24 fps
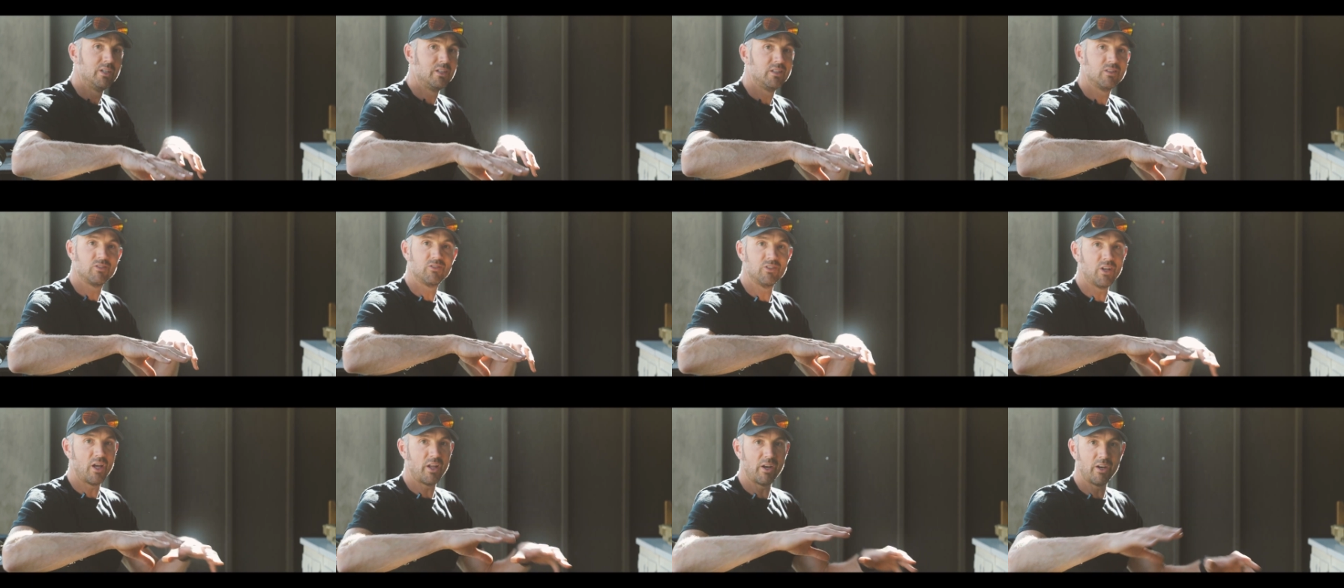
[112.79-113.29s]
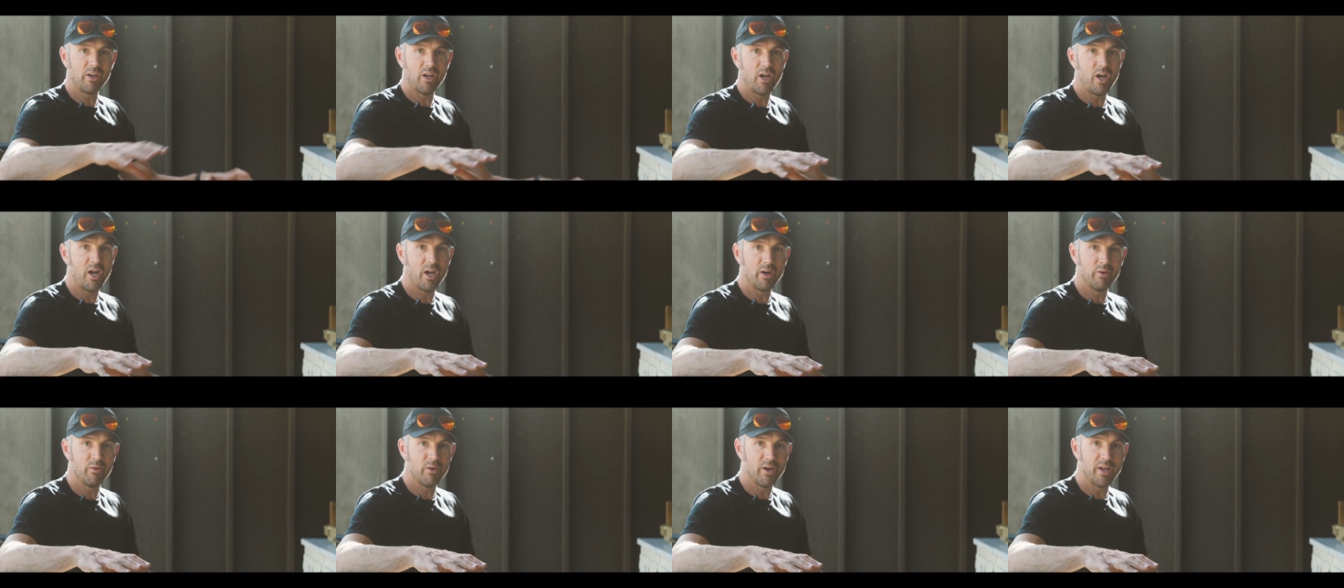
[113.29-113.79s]
It's not on a
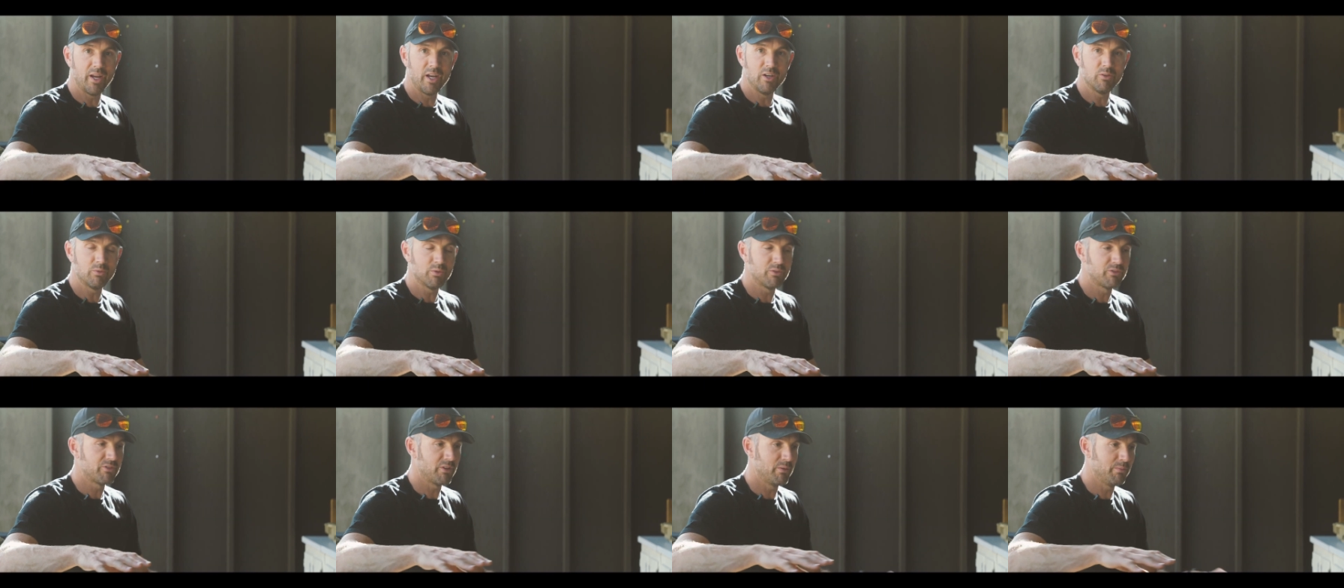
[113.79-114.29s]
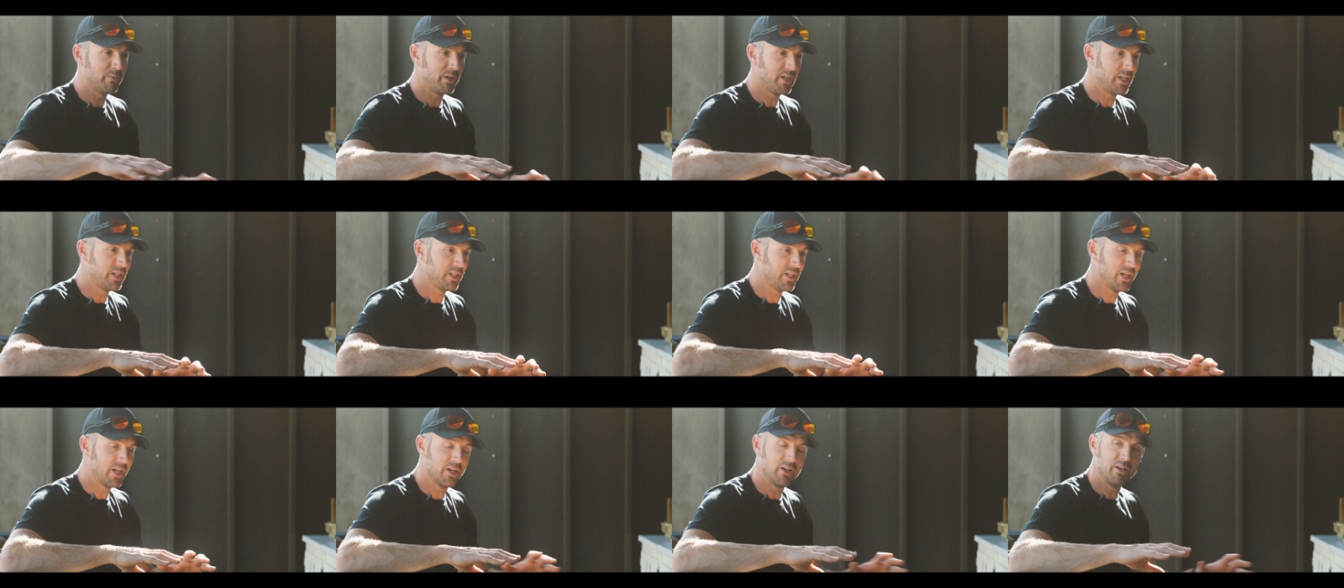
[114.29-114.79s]
hot range with somebody
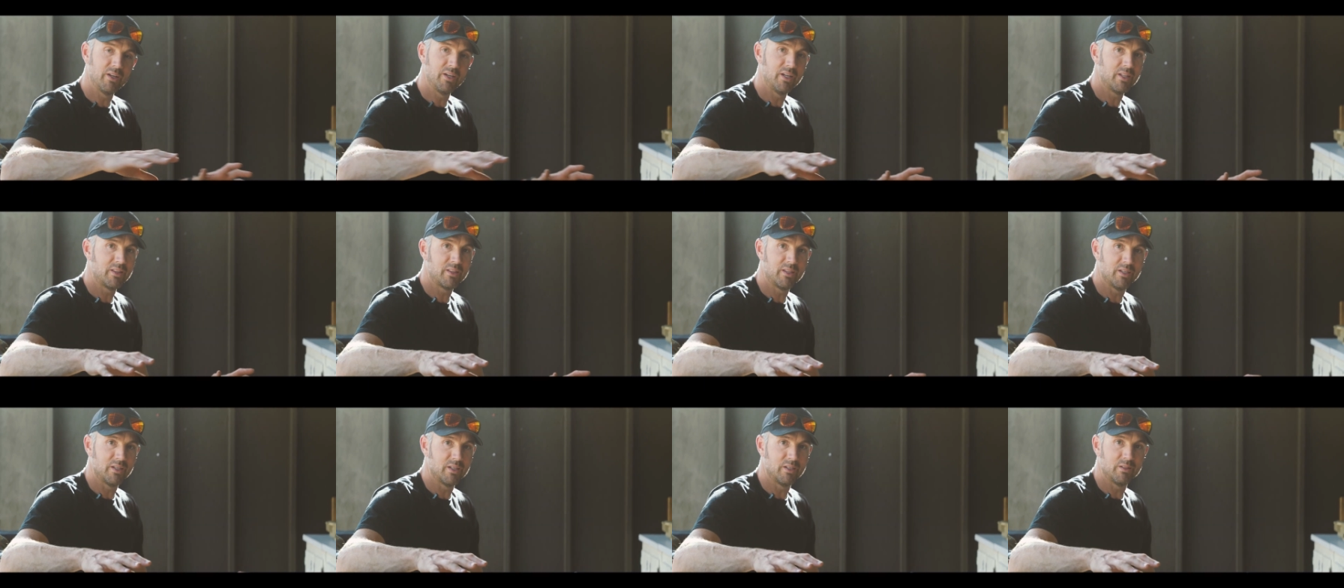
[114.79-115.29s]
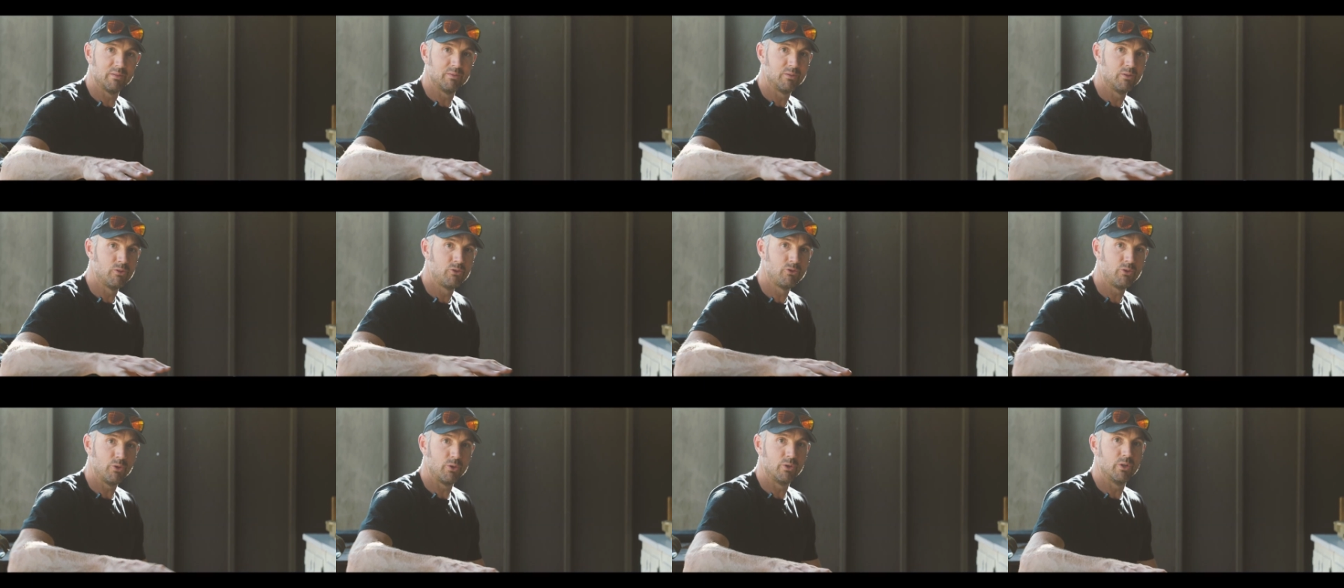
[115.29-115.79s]
yelling at the
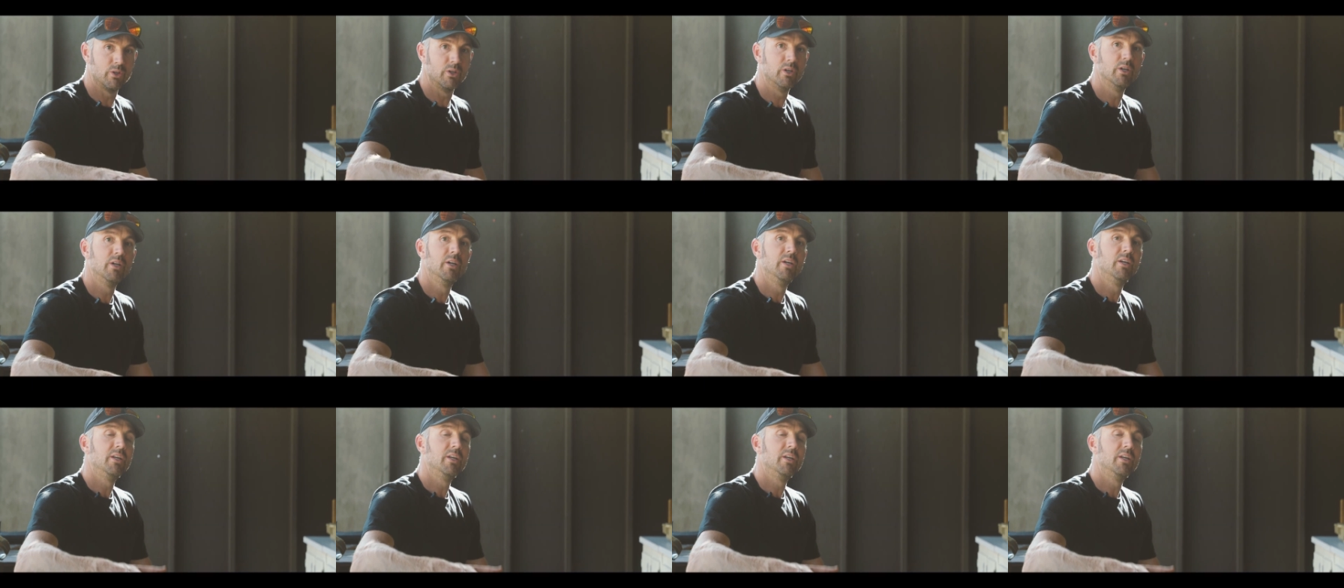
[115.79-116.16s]
shooter.